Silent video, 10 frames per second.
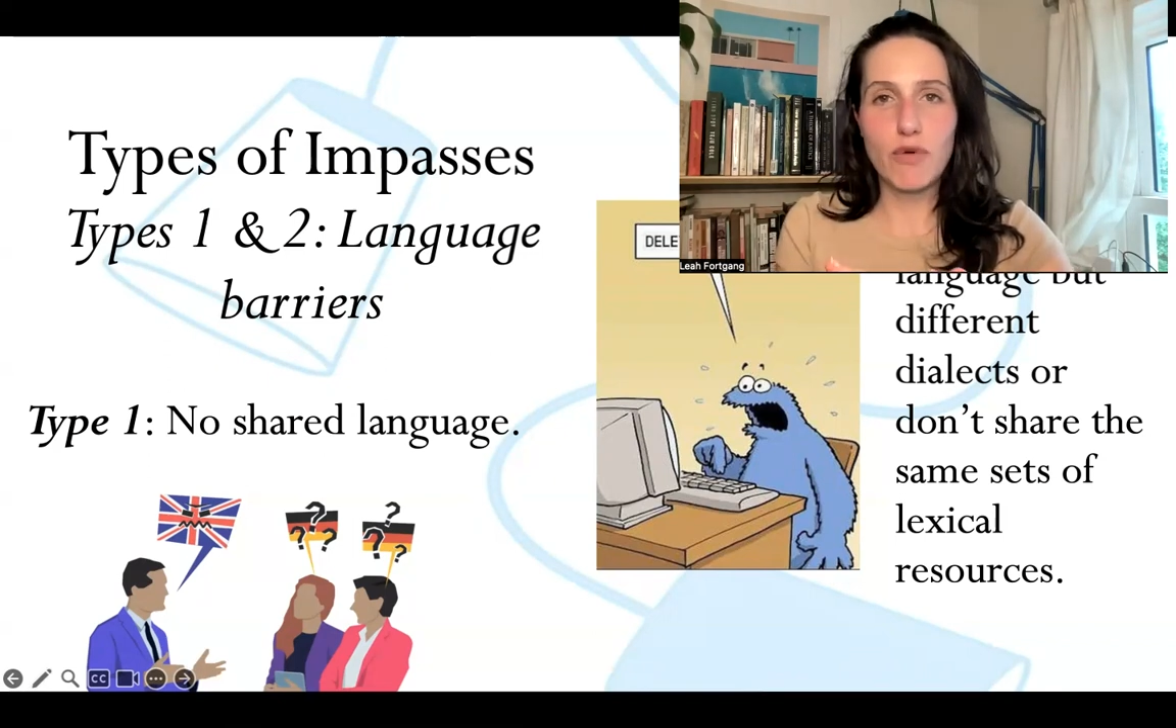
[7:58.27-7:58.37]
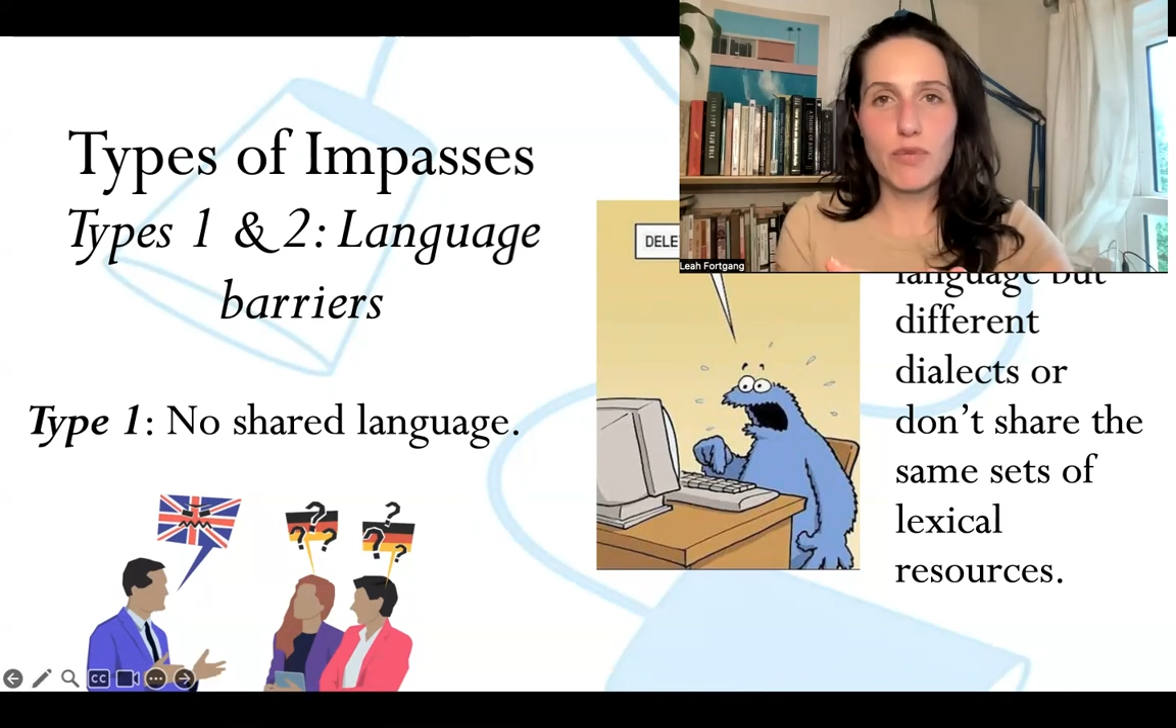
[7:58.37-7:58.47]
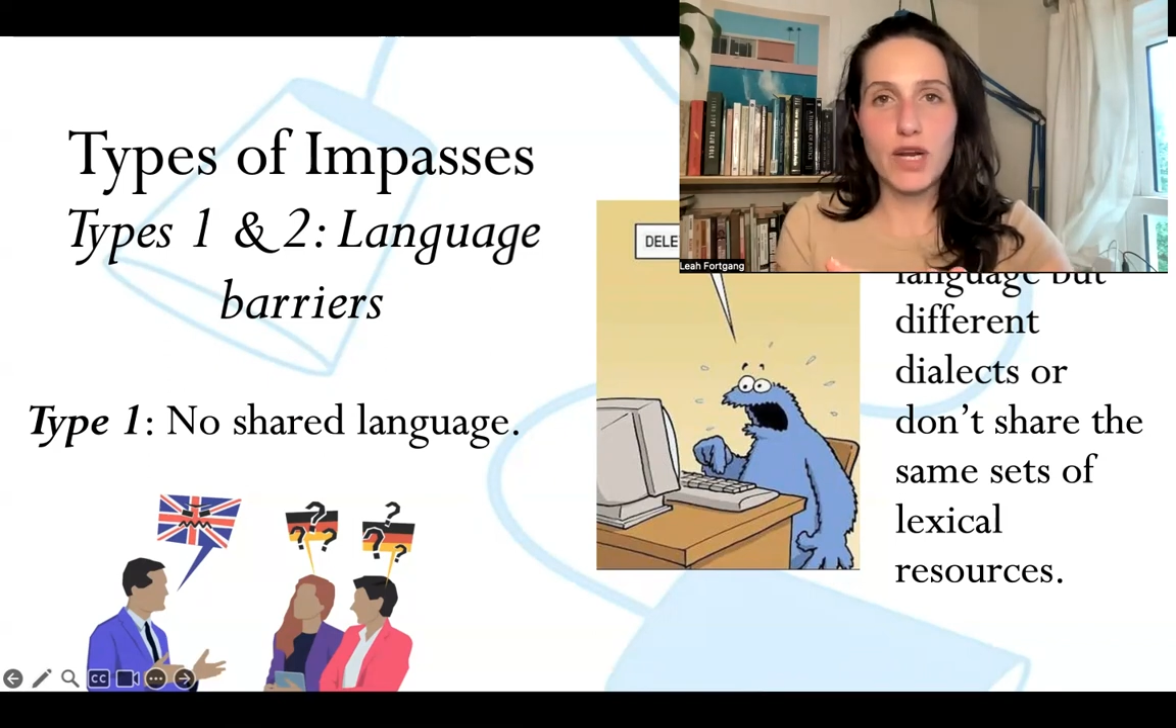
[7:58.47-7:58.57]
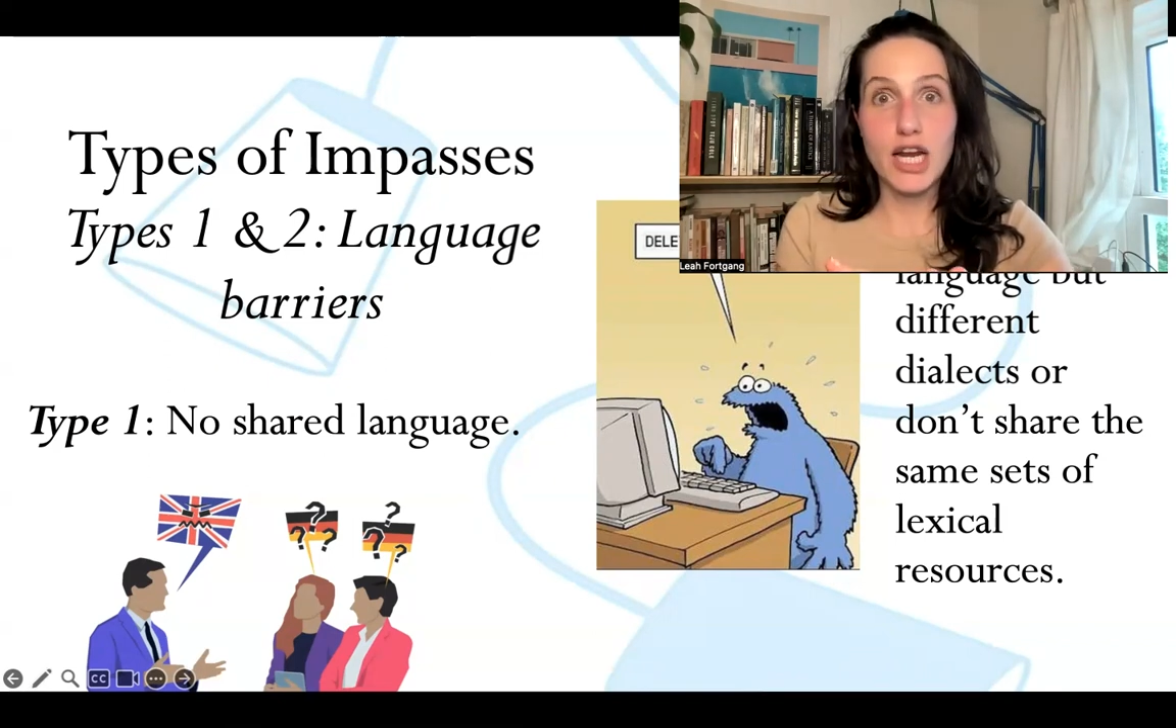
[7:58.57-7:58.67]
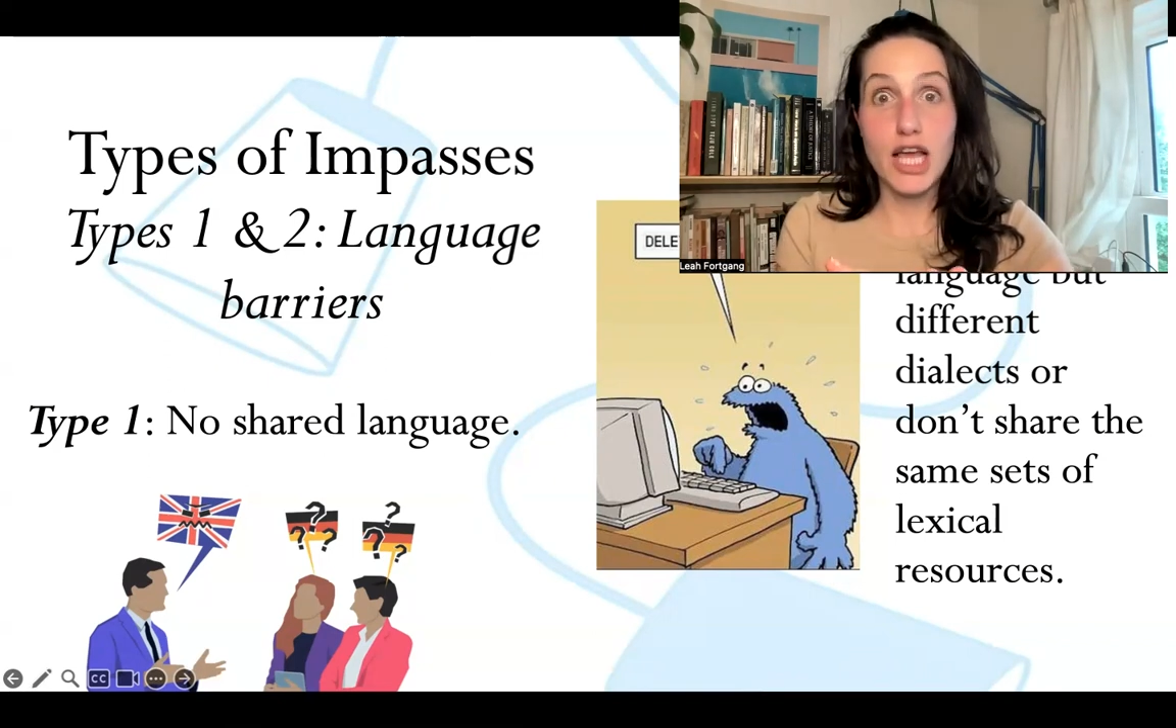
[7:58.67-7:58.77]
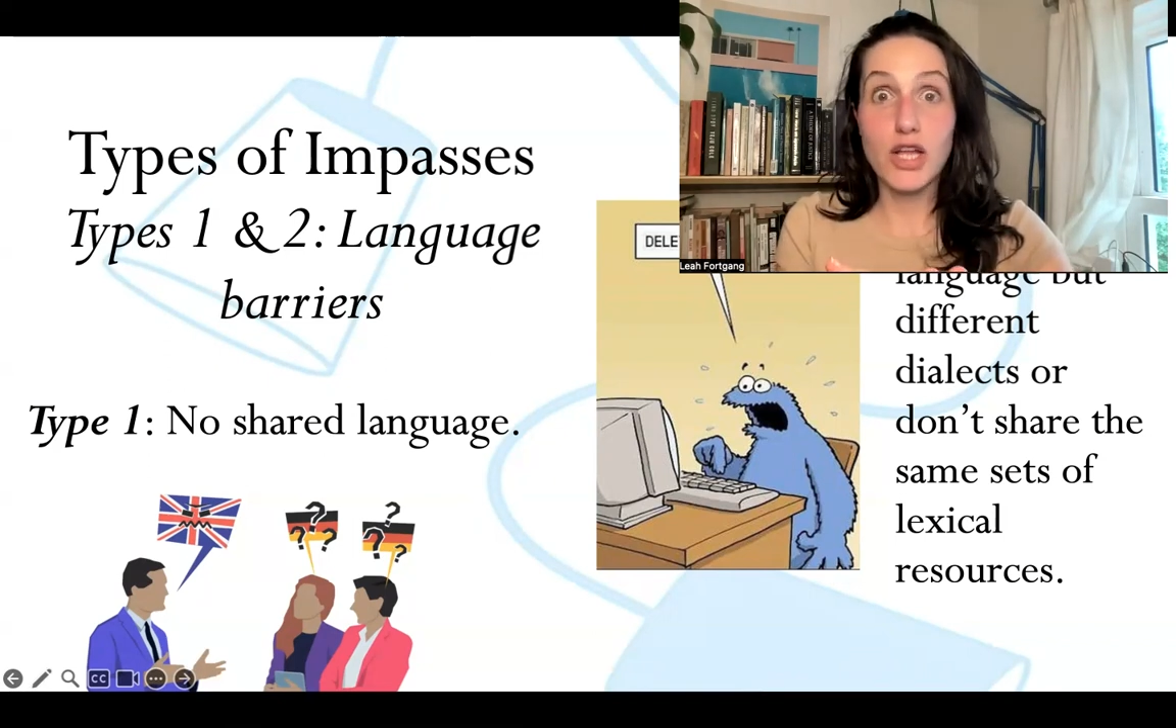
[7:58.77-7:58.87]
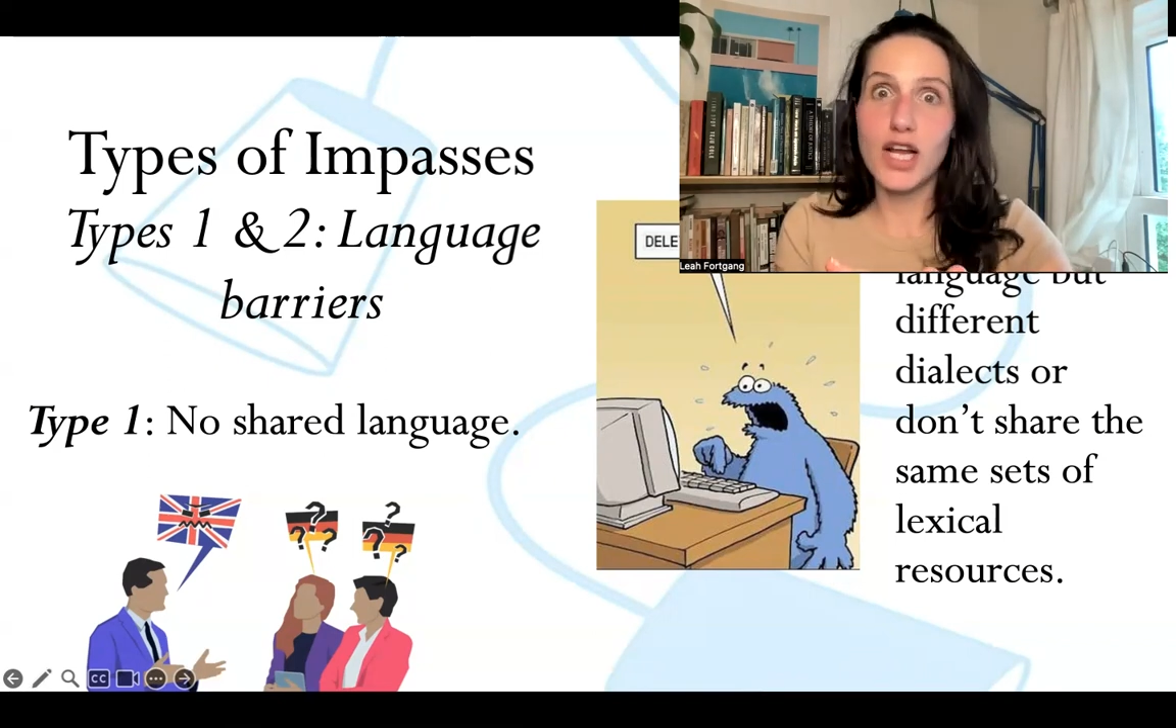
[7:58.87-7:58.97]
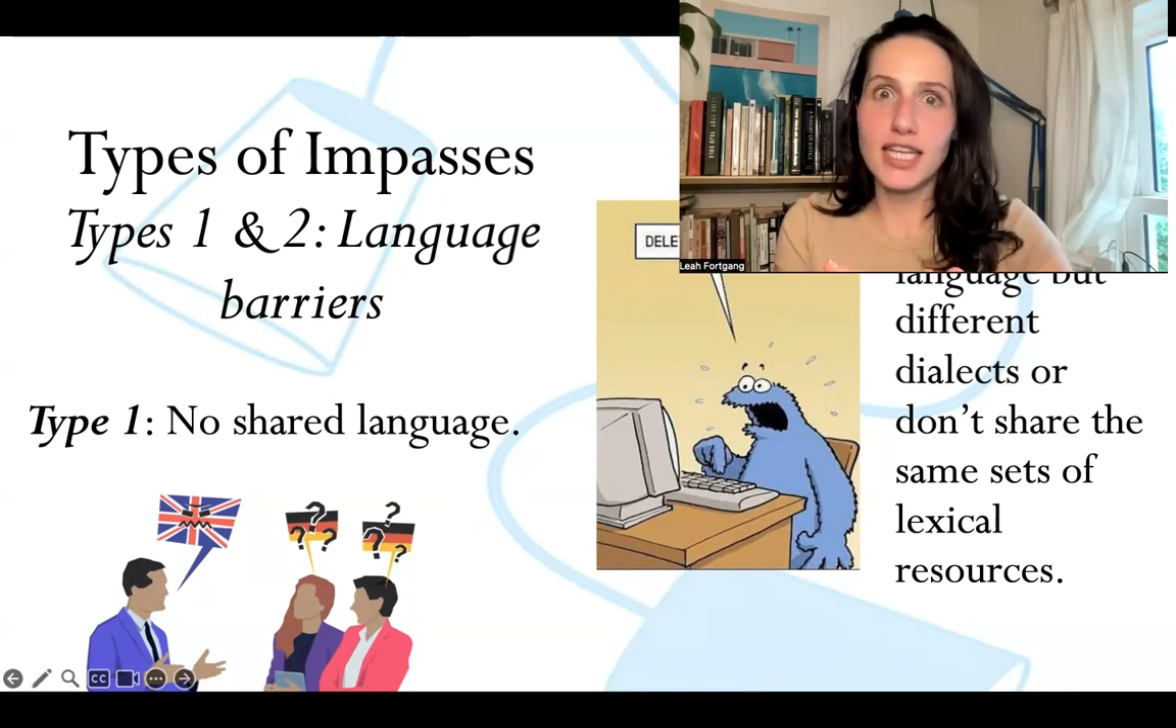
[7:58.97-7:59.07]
with one another